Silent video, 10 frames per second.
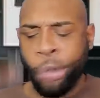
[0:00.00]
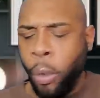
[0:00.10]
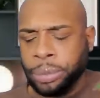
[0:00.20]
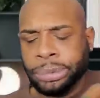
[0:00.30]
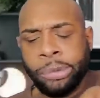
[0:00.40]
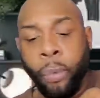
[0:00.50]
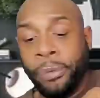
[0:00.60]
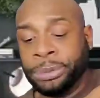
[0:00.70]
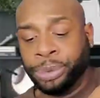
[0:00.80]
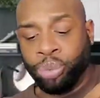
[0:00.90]

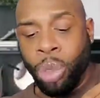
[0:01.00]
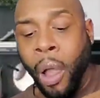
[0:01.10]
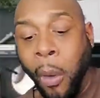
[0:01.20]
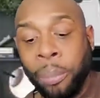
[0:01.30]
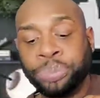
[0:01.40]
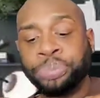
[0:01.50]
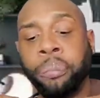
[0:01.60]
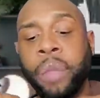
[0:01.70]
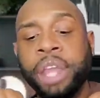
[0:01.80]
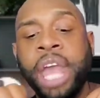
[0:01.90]
Mm-mm-mm-mm.
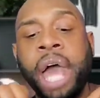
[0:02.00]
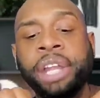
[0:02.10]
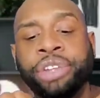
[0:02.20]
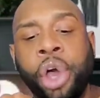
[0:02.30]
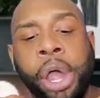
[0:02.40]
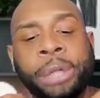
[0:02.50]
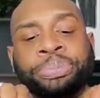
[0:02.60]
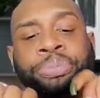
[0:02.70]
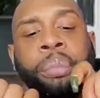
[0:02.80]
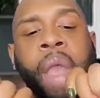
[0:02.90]
Yeah, that's good.
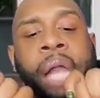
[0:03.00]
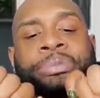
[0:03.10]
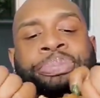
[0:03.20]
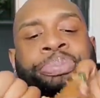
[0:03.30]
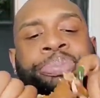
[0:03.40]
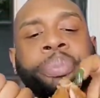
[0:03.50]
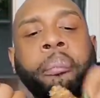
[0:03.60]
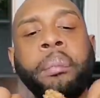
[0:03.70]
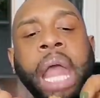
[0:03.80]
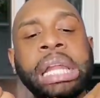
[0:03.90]

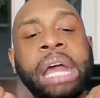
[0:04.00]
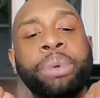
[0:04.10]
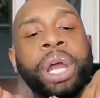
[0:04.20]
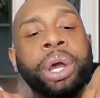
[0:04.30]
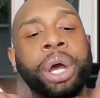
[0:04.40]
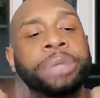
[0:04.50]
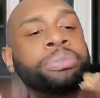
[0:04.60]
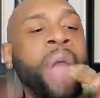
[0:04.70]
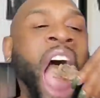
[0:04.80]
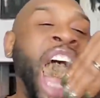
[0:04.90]
That real good.
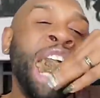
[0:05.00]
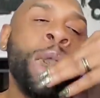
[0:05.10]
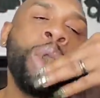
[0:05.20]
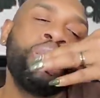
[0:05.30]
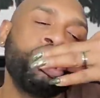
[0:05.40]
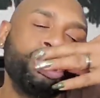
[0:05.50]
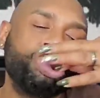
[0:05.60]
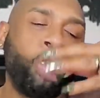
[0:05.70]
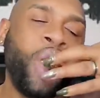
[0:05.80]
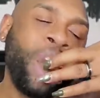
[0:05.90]

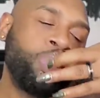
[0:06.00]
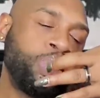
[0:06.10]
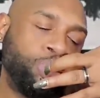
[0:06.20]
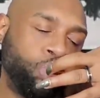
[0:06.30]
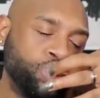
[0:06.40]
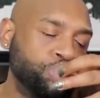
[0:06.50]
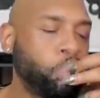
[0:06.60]
Mm.